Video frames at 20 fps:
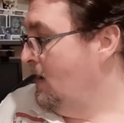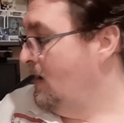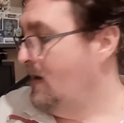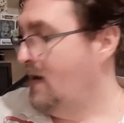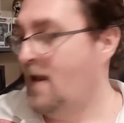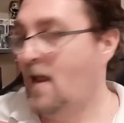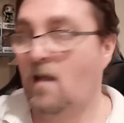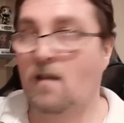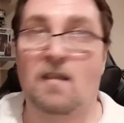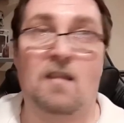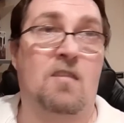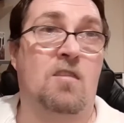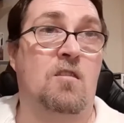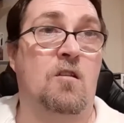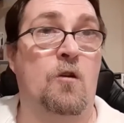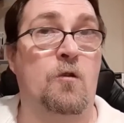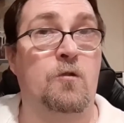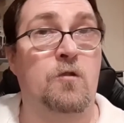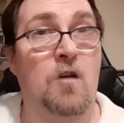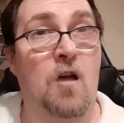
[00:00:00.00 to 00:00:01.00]
Now let's
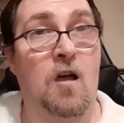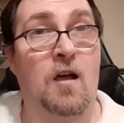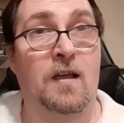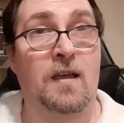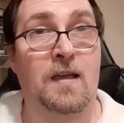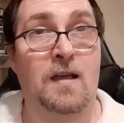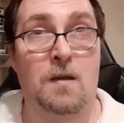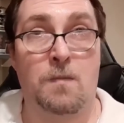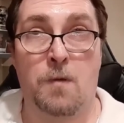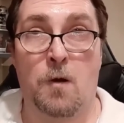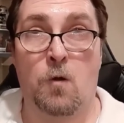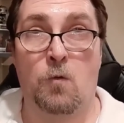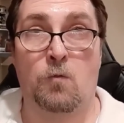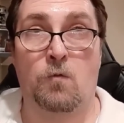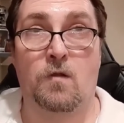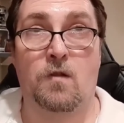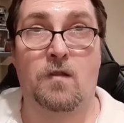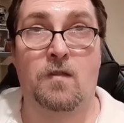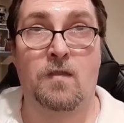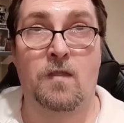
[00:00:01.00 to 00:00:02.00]
start talking about
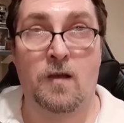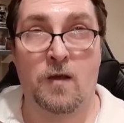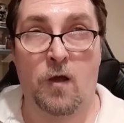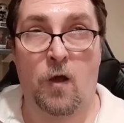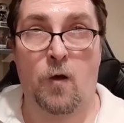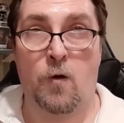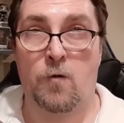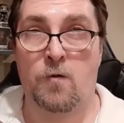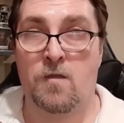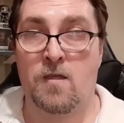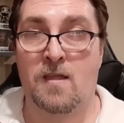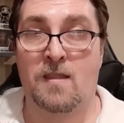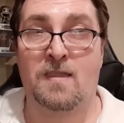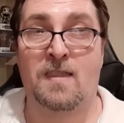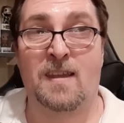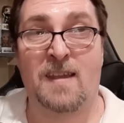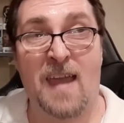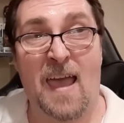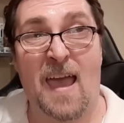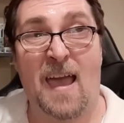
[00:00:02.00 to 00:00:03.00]
the cards in
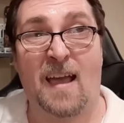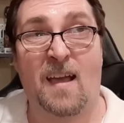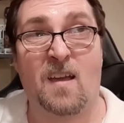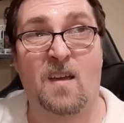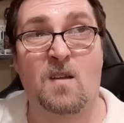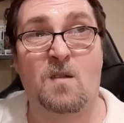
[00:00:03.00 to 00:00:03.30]
the deck.